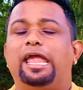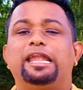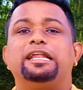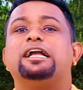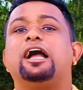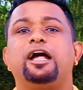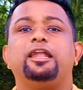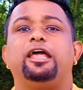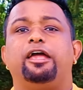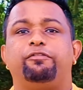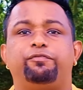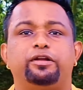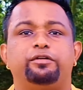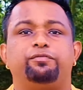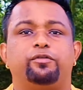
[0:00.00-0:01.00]
and can't
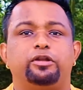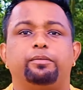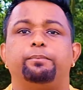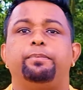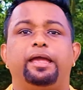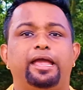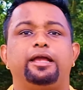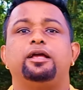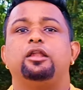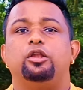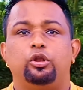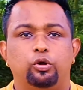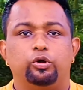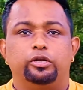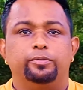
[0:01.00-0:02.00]
afford for a bank
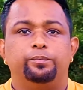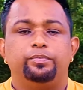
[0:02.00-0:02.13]
loan.